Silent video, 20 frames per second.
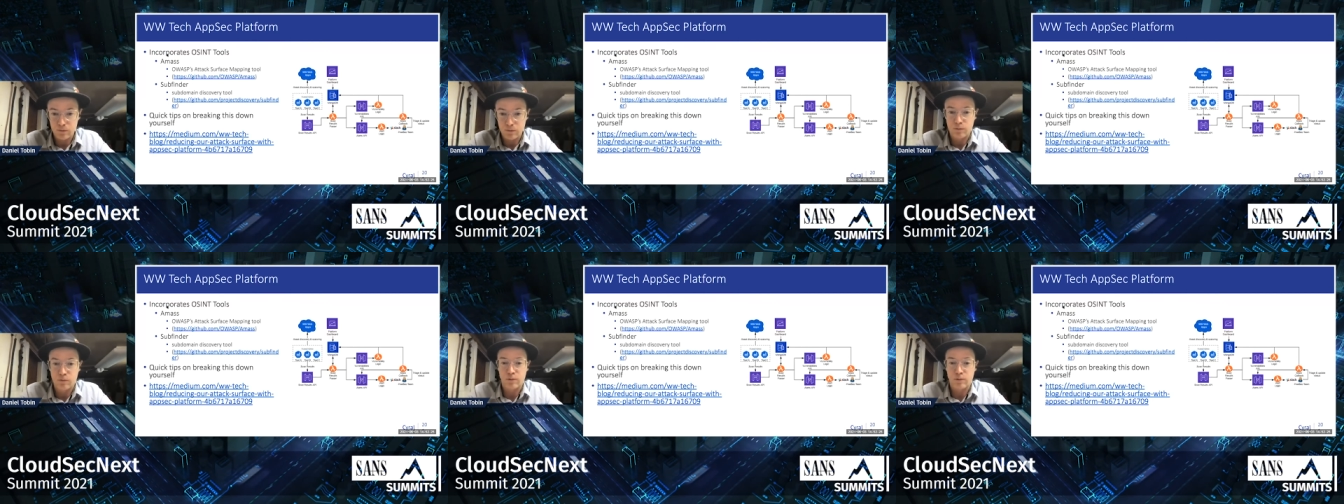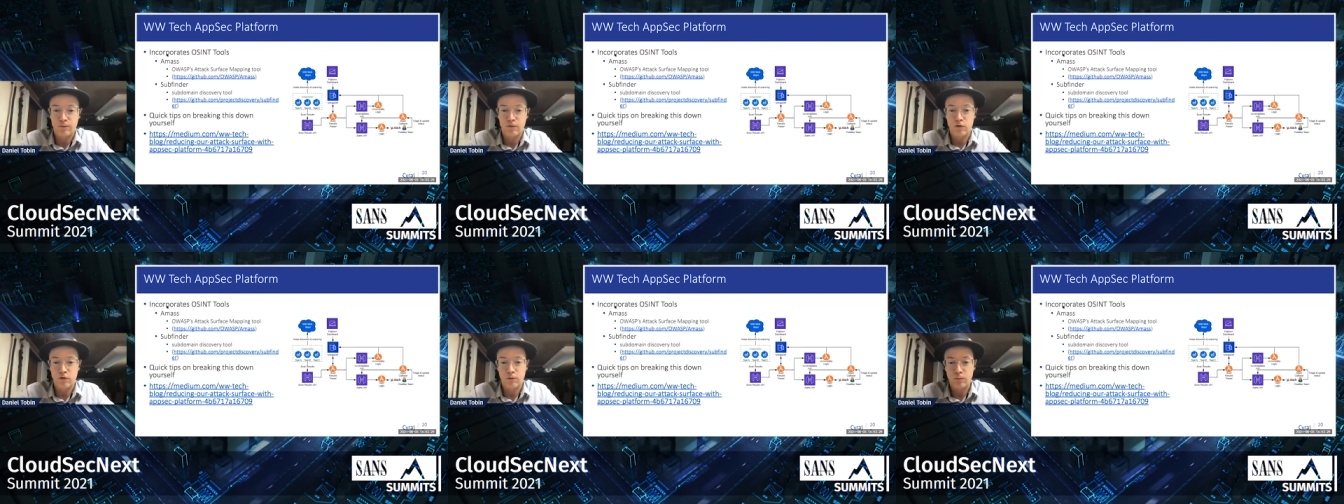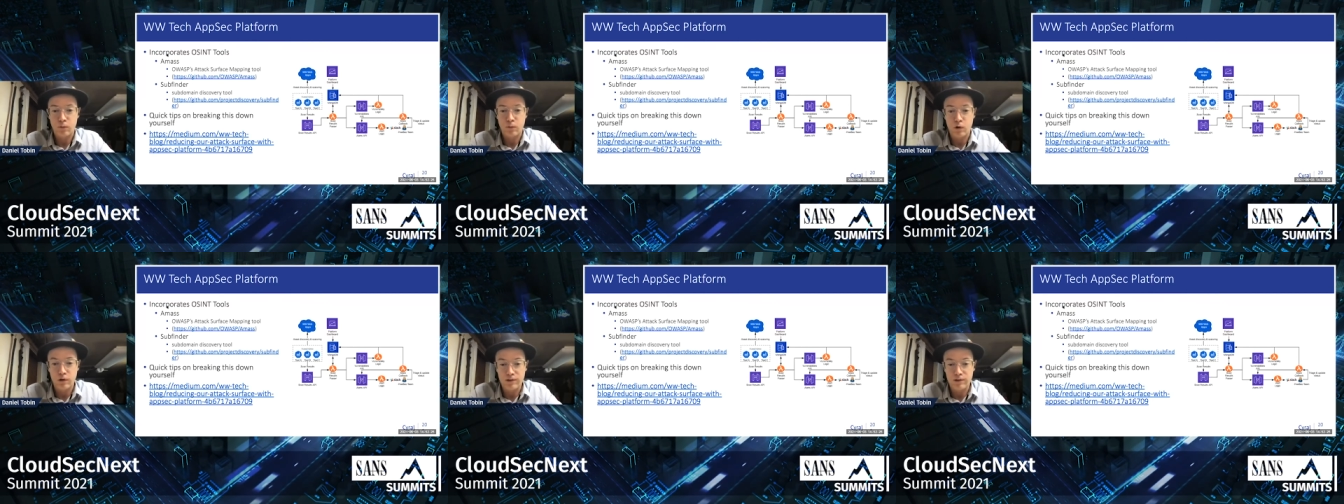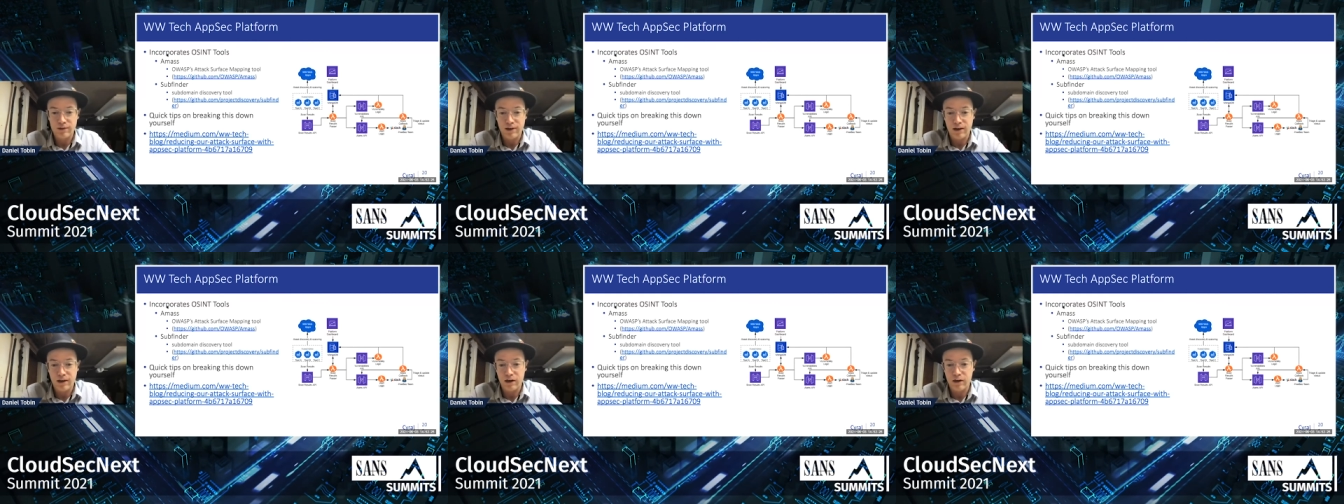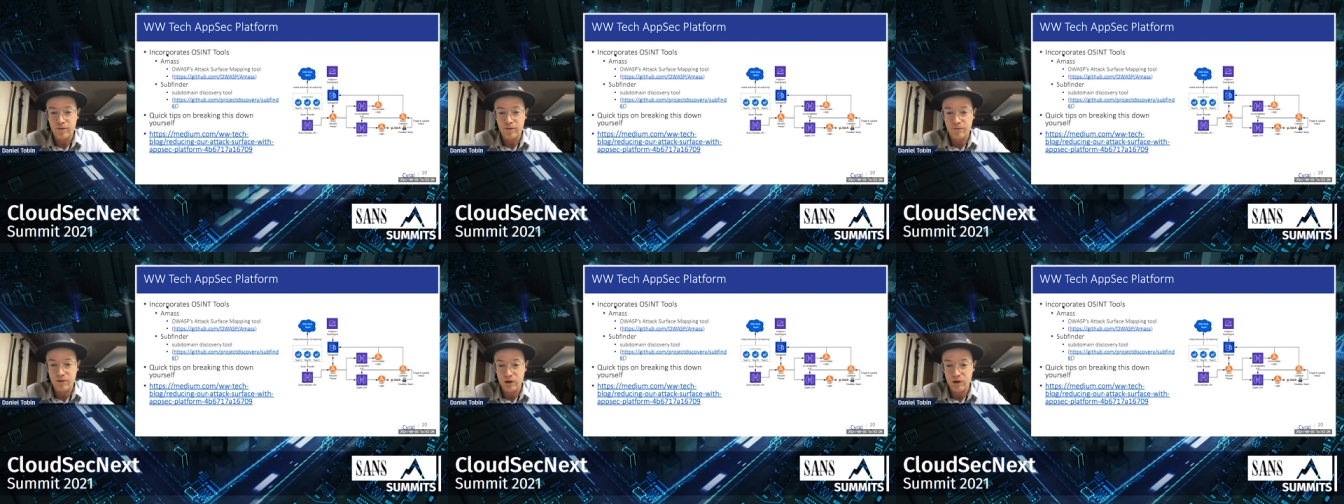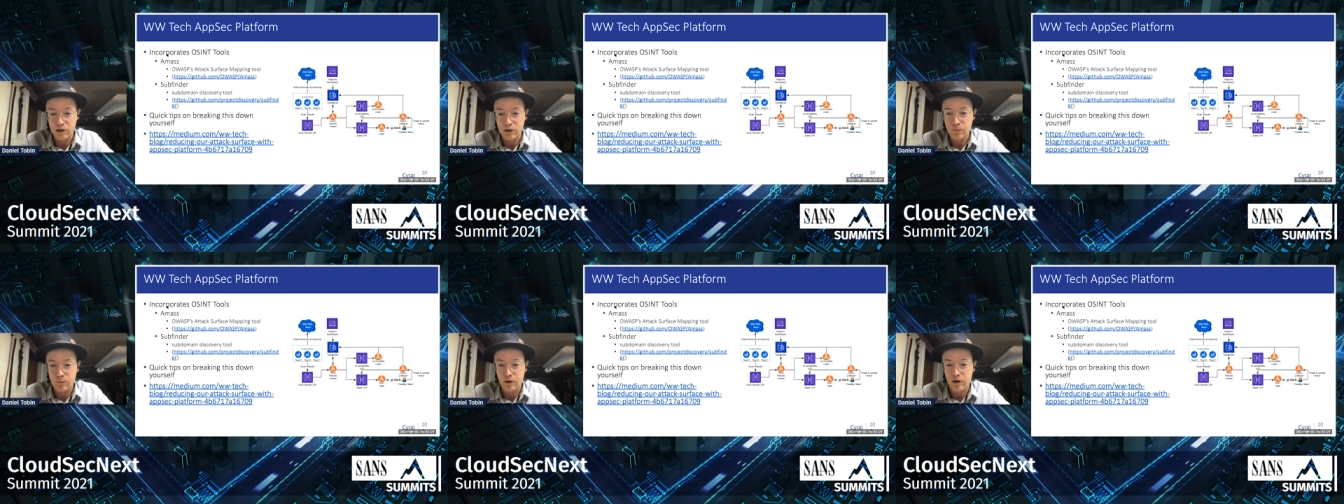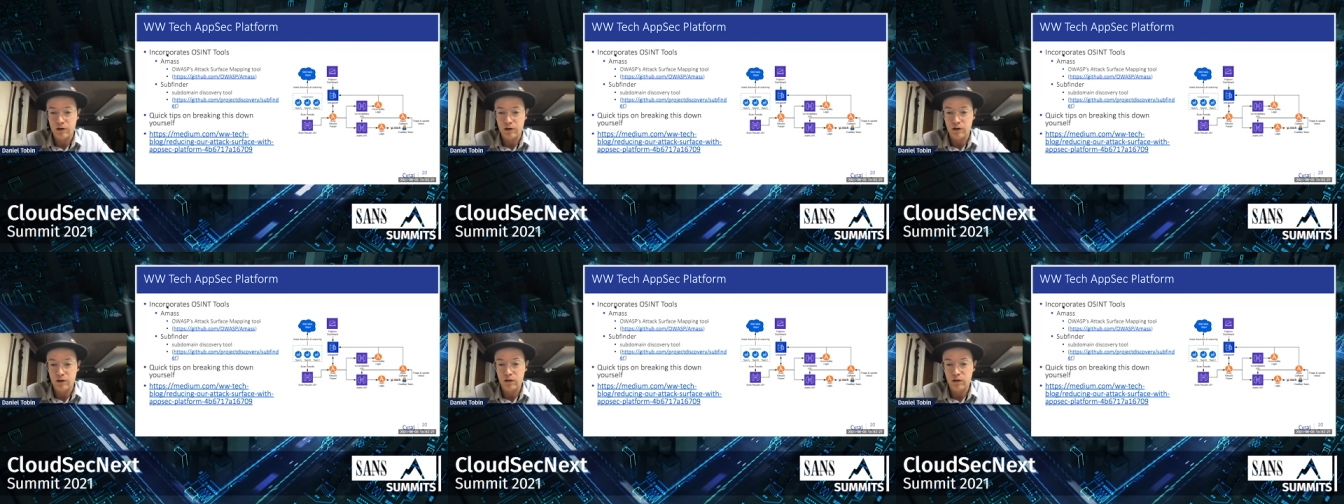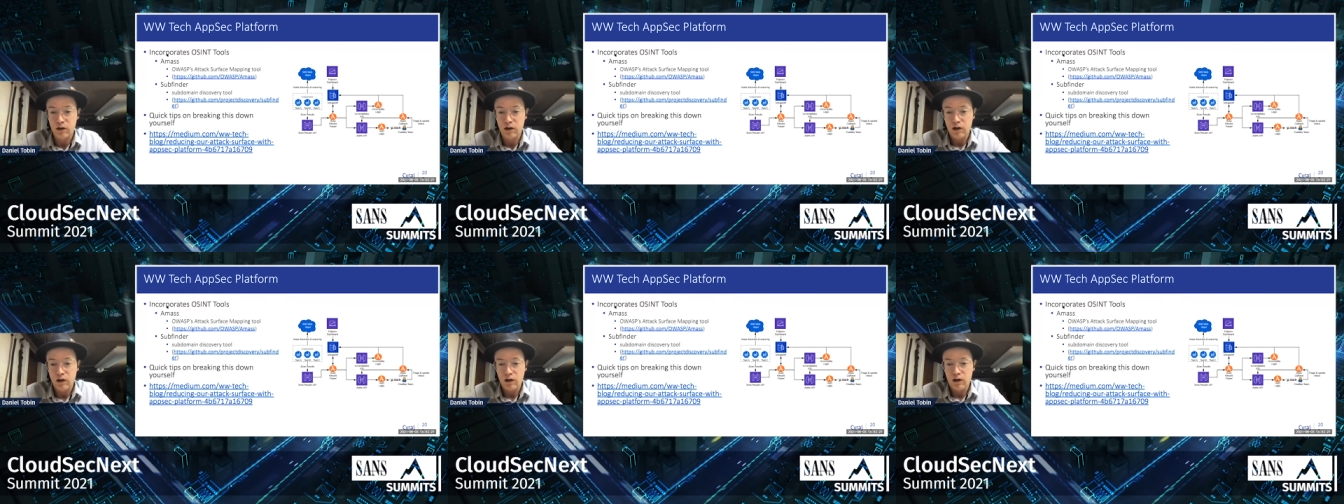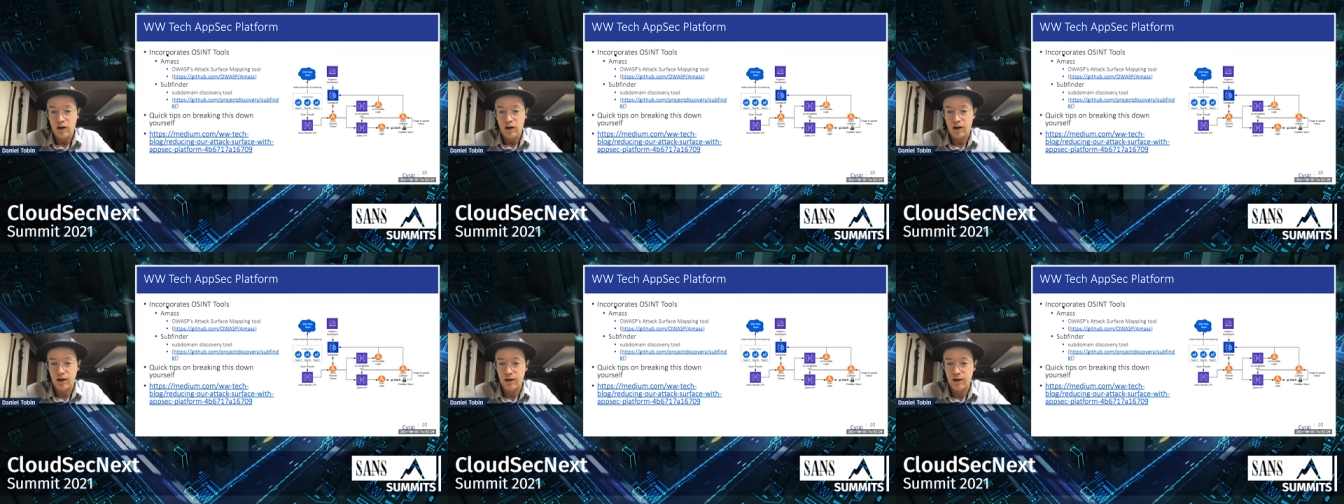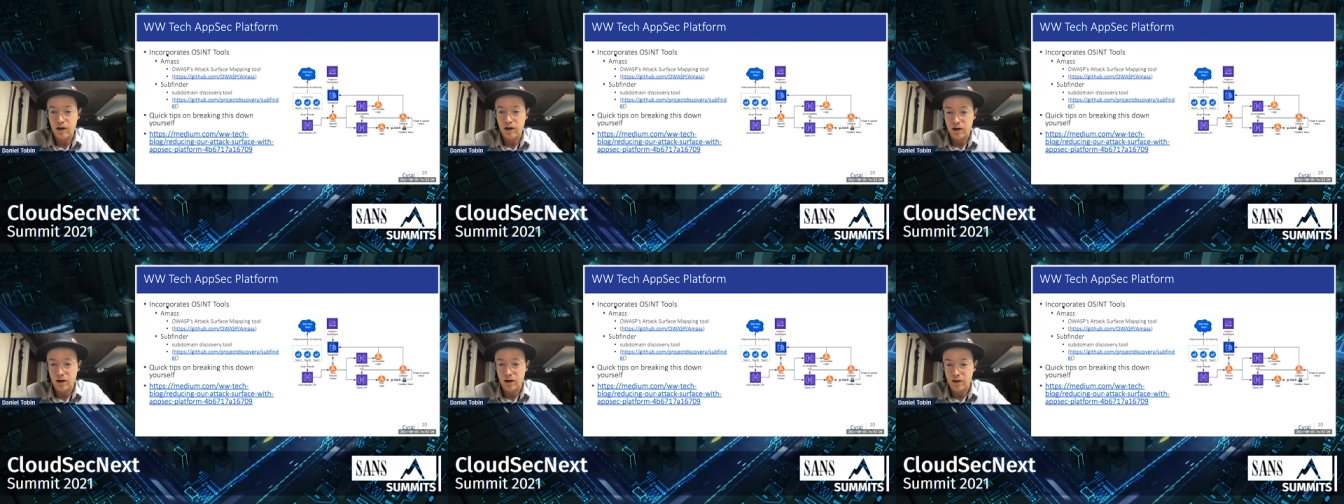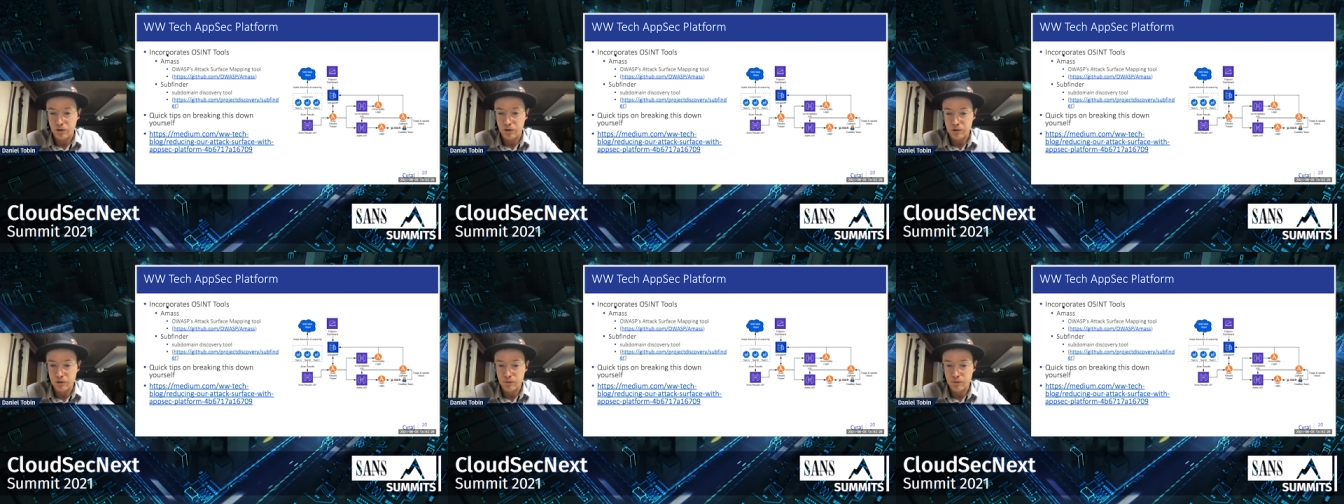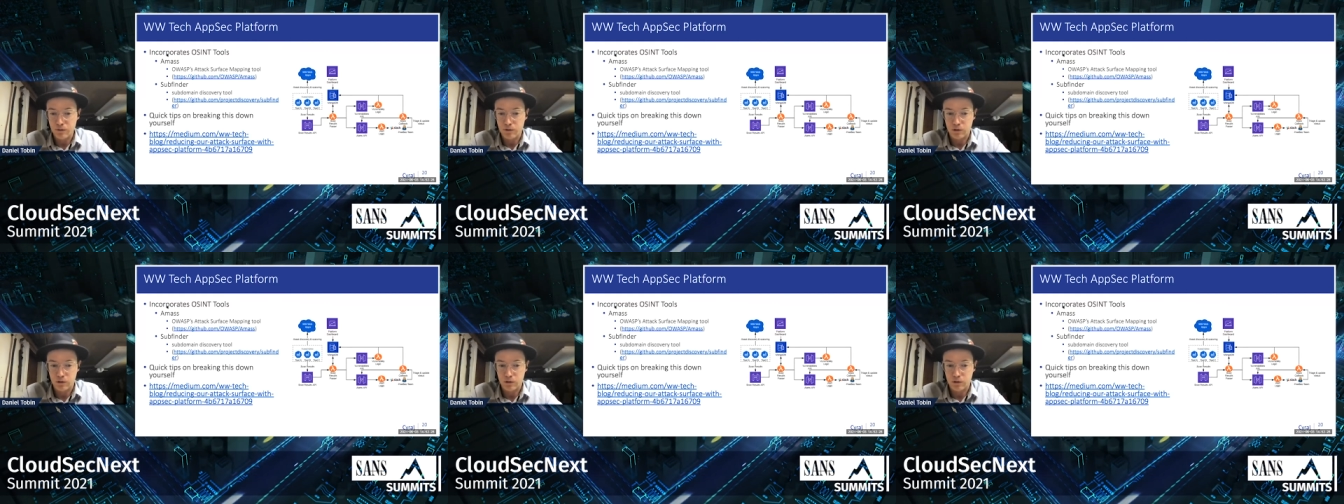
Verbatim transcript: perform port scanning, fingerprinting, and other useful